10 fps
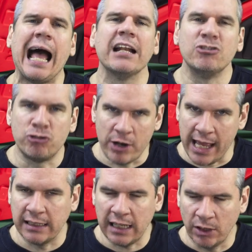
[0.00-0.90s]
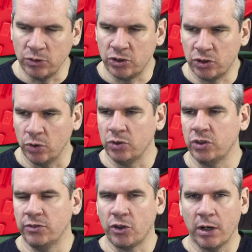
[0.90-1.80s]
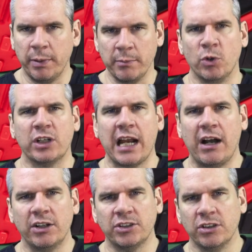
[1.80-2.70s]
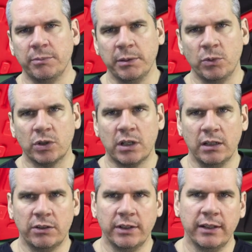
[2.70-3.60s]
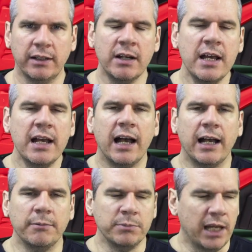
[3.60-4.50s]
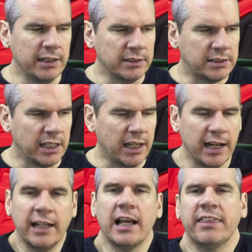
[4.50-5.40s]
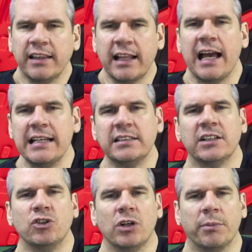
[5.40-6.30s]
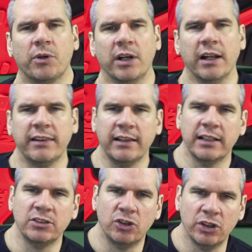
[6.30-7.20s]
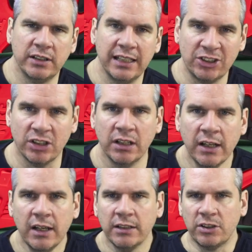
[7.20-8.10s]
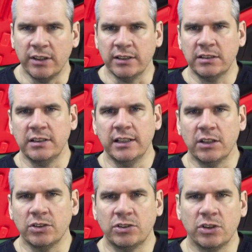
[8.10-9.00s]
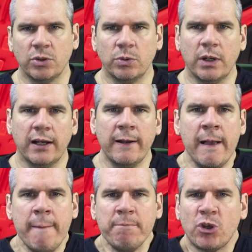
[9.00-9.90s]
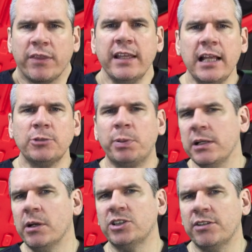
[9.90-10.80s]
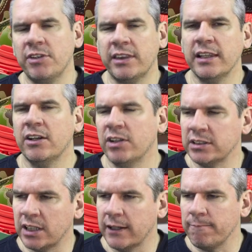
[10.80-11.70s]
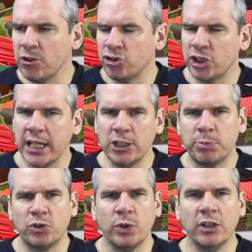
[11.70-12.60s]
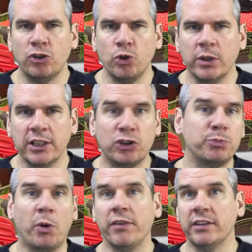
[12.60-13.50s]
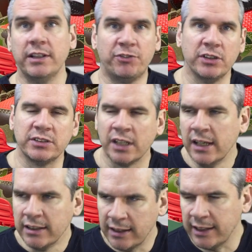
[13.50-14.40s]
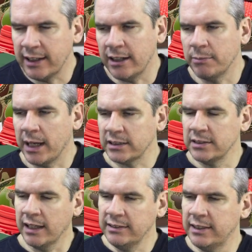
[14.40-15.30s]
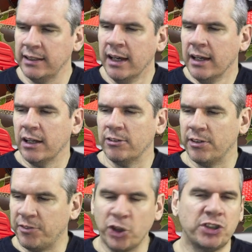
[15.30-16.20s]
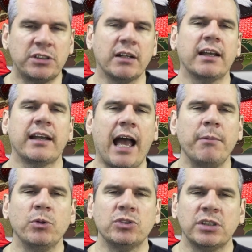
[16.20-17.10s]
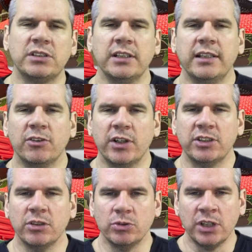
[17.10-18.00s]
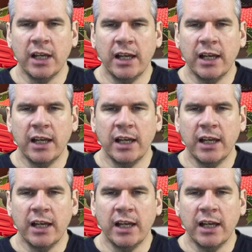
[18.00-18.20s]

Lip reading: and red outsole, so you've got a bit more character and a bit more color in there. And I think that is a good upgrade, and I think that is a good addition to this sneaker. So I think that's pretty much everything there is. There's change between the two in this Spot the Difference Nike Air Max 90 Reverse Duck Camos, to see the originals